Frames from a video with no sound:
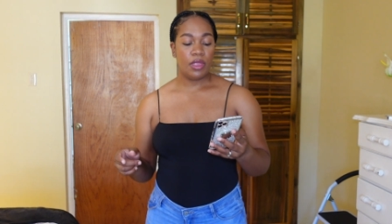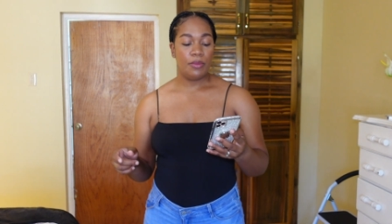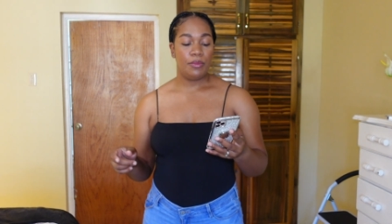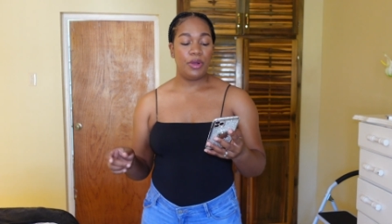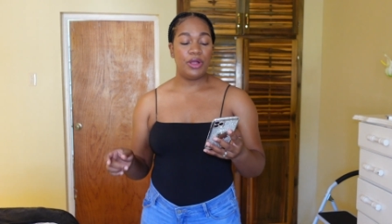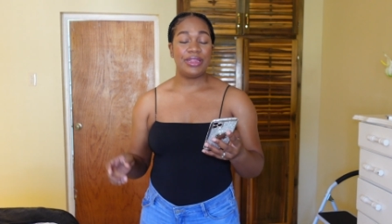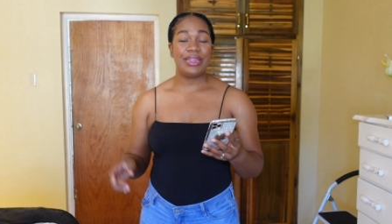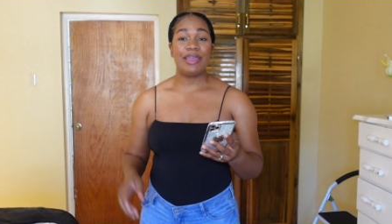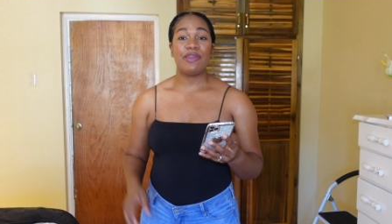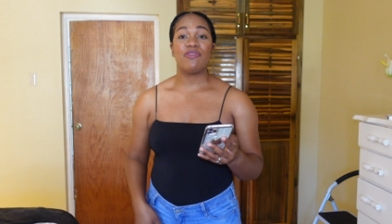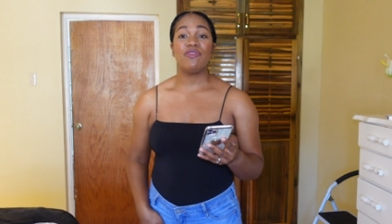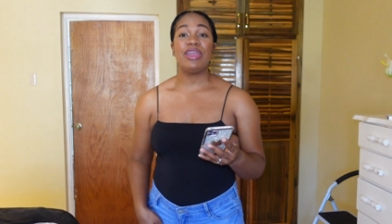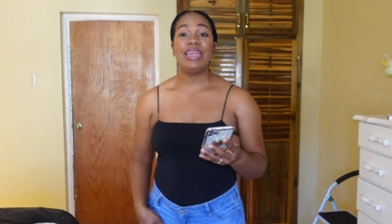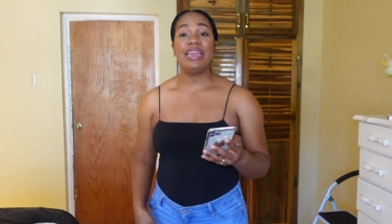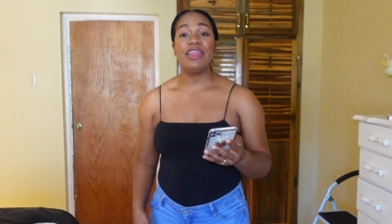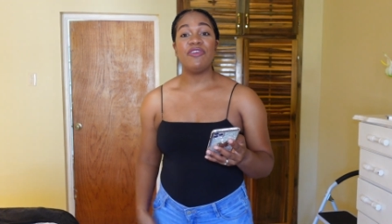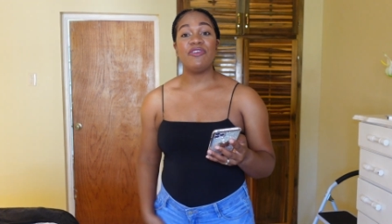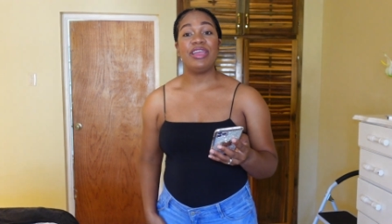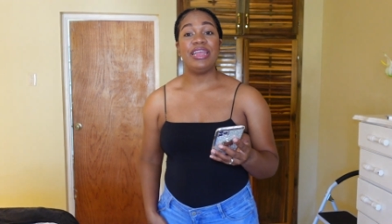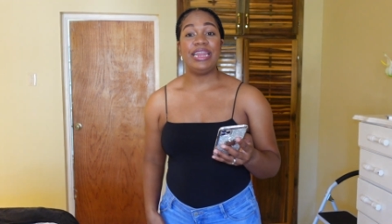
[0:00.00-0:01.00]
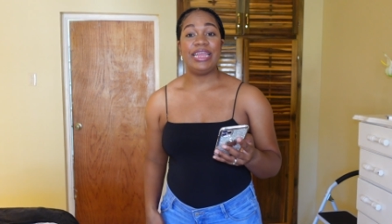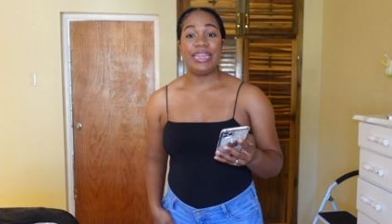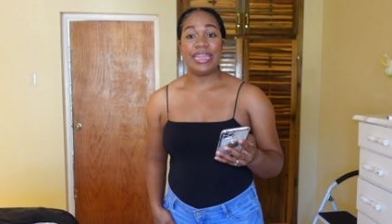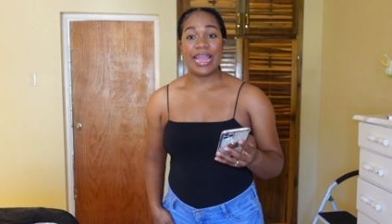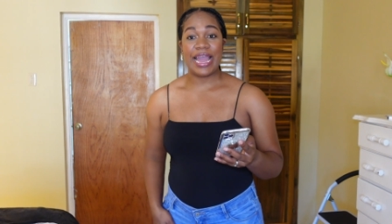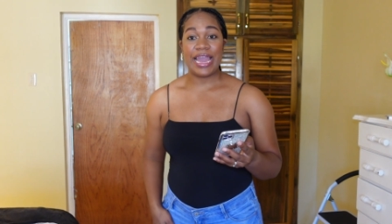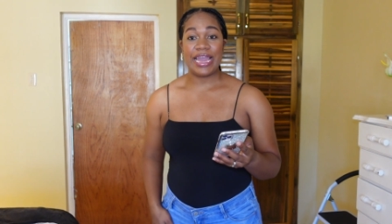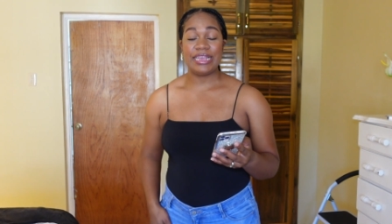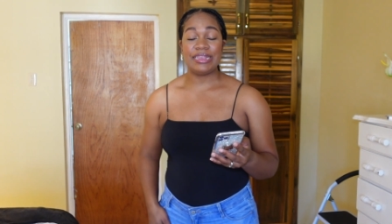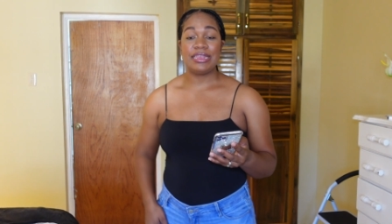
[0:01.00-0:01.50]
but they're really really
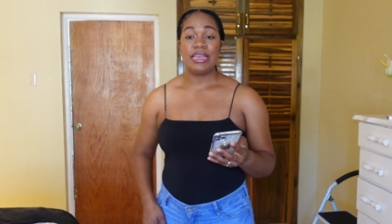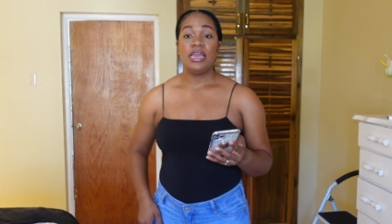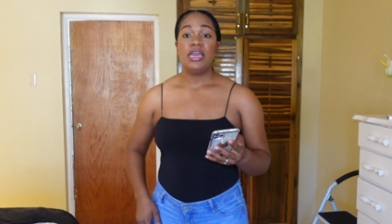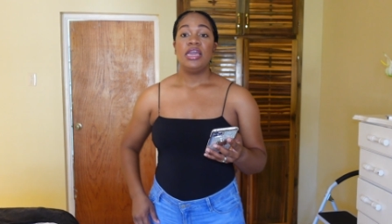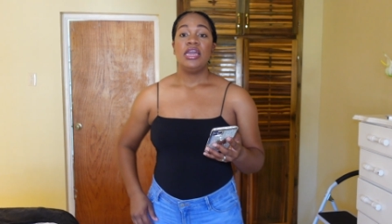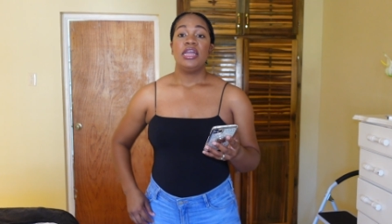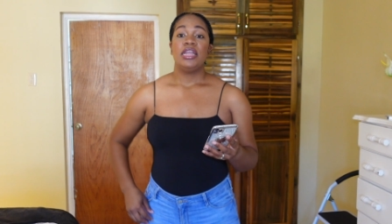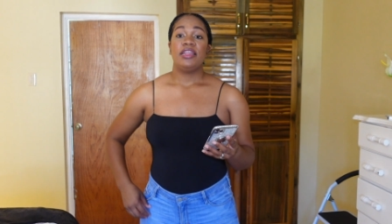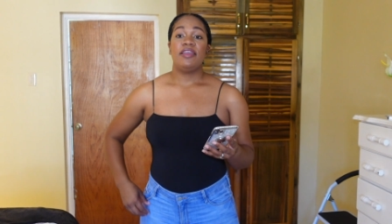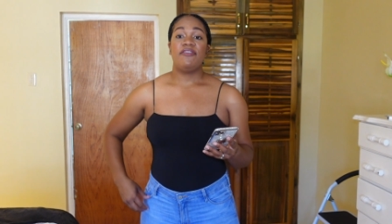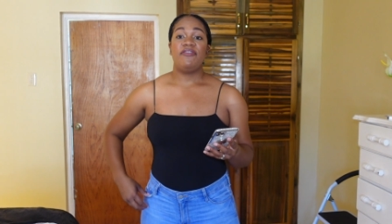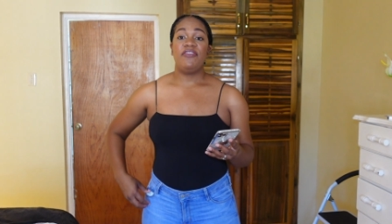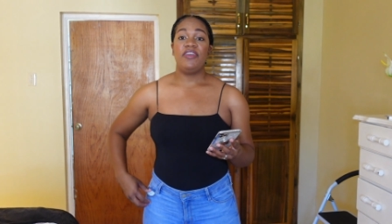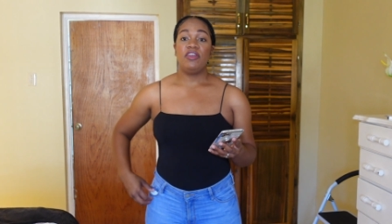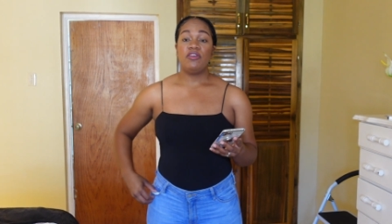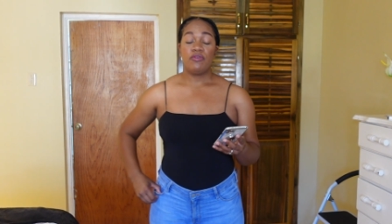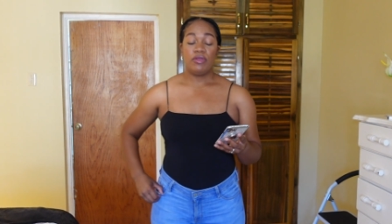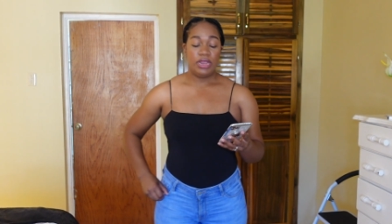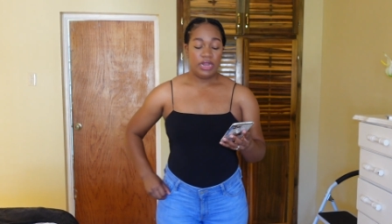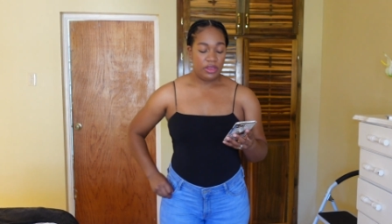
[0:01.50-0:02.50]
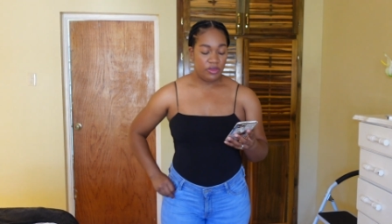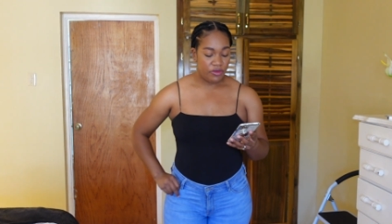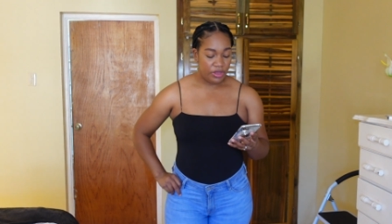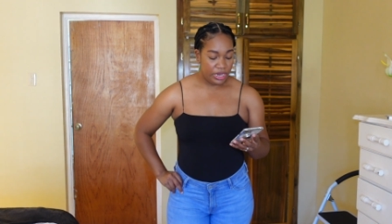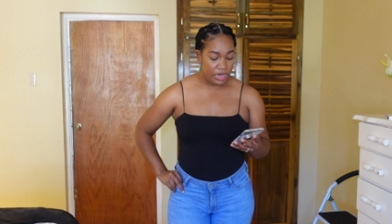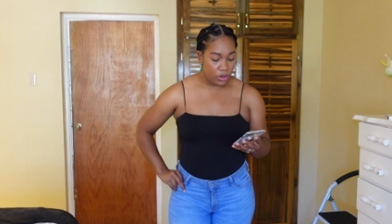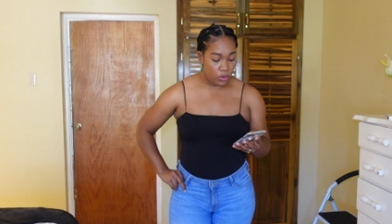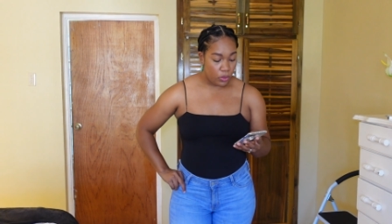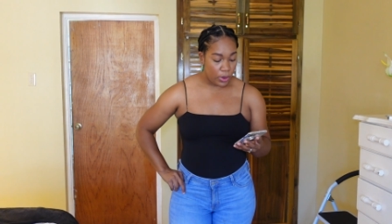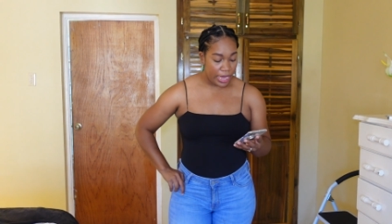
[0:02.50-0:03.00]
nice they fit really
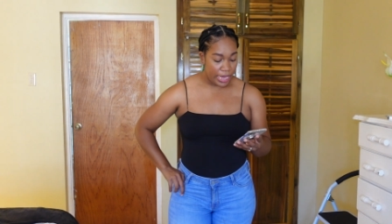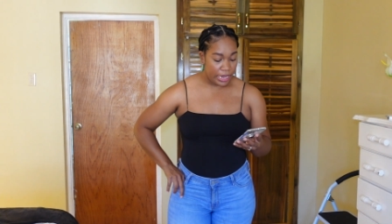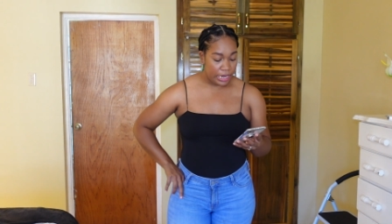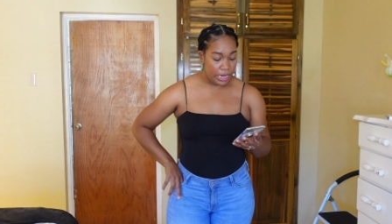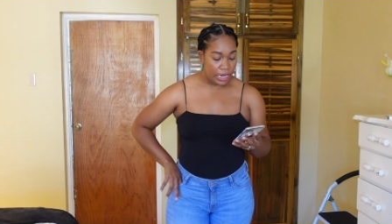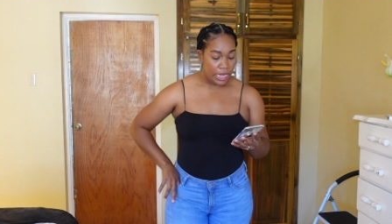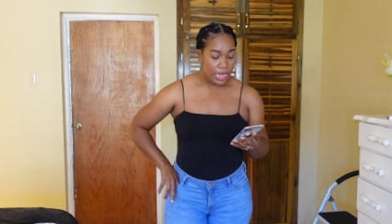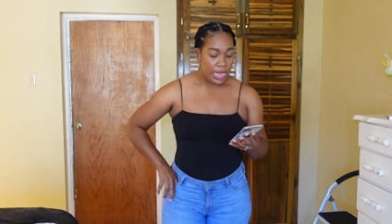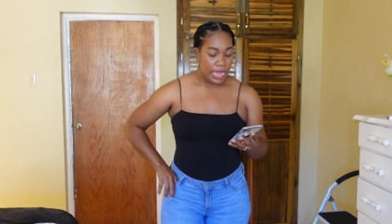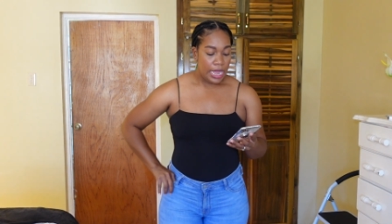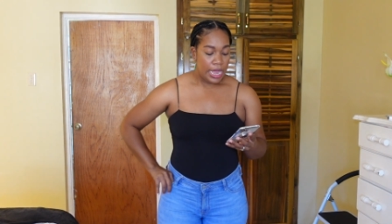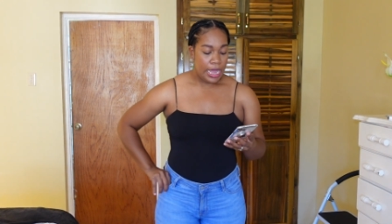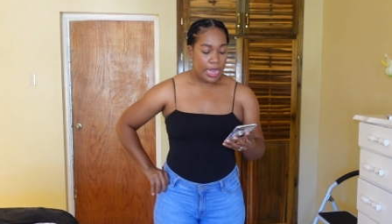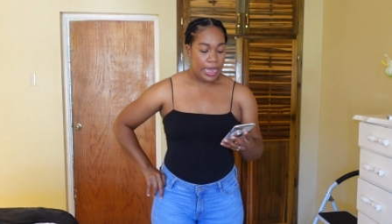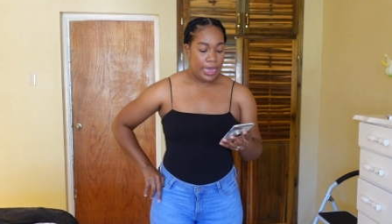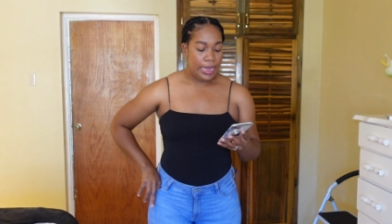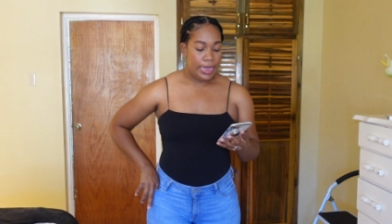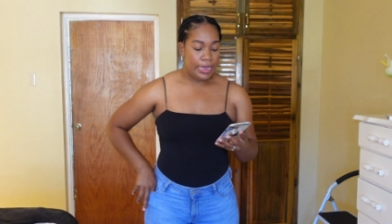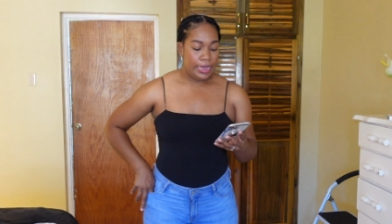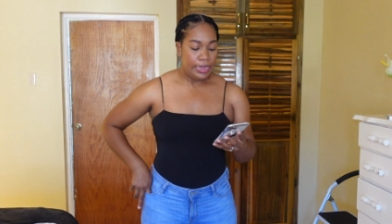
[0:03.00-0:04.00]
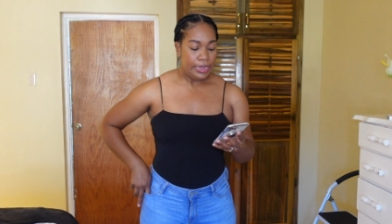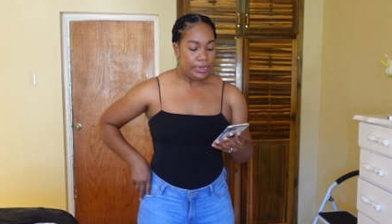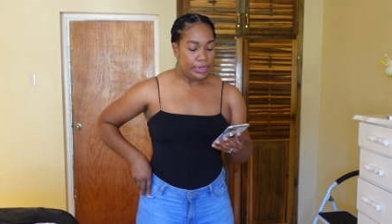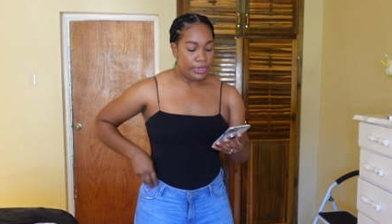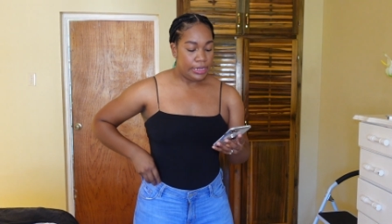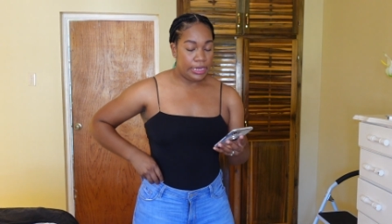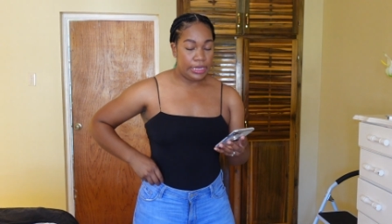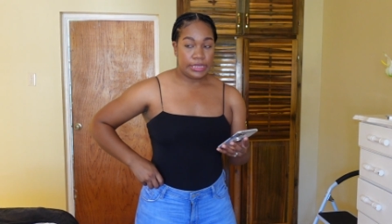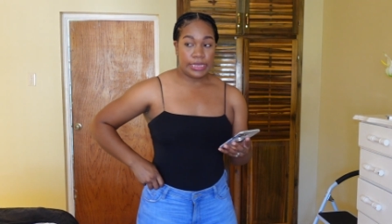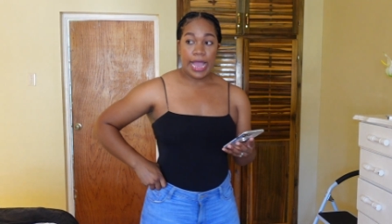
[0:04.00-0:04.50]
really well
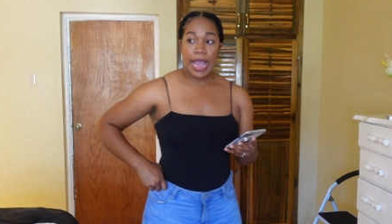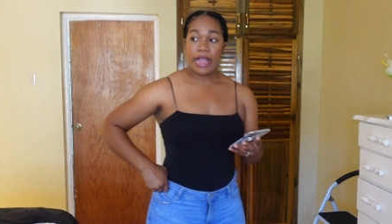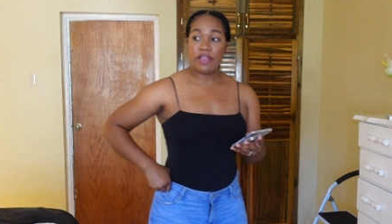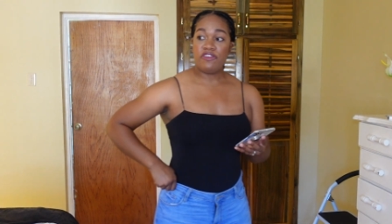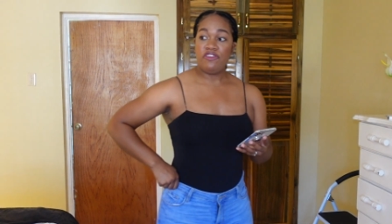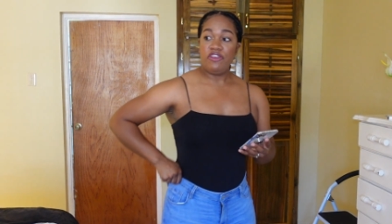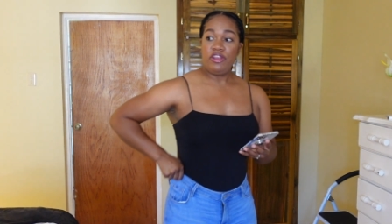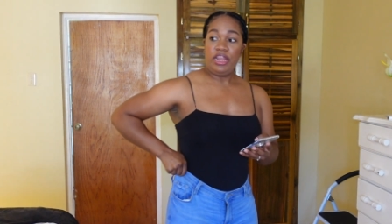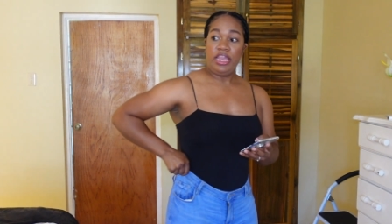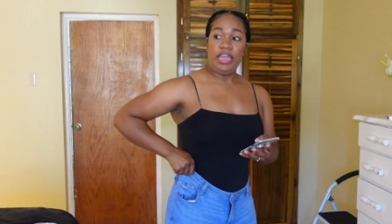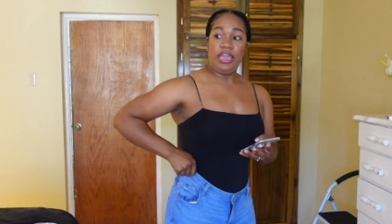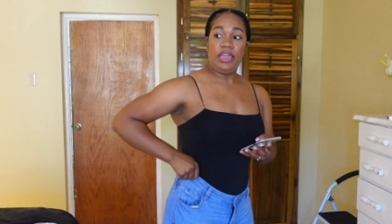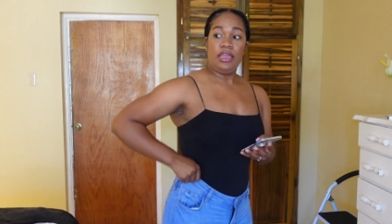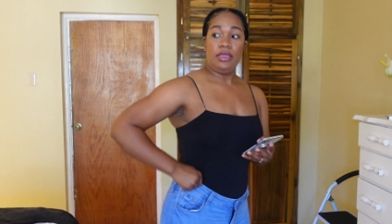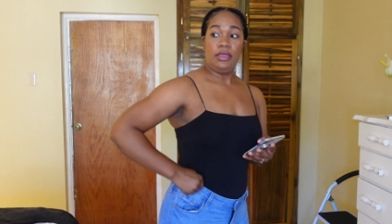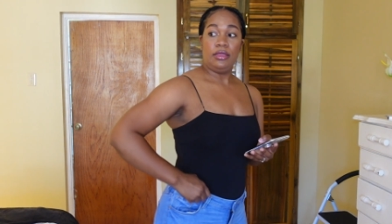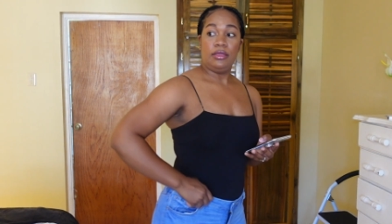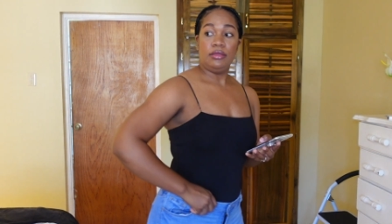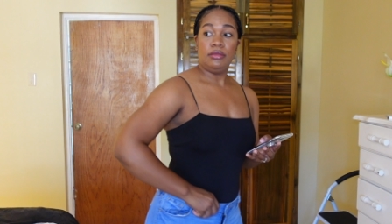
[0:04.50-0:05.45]
and it actually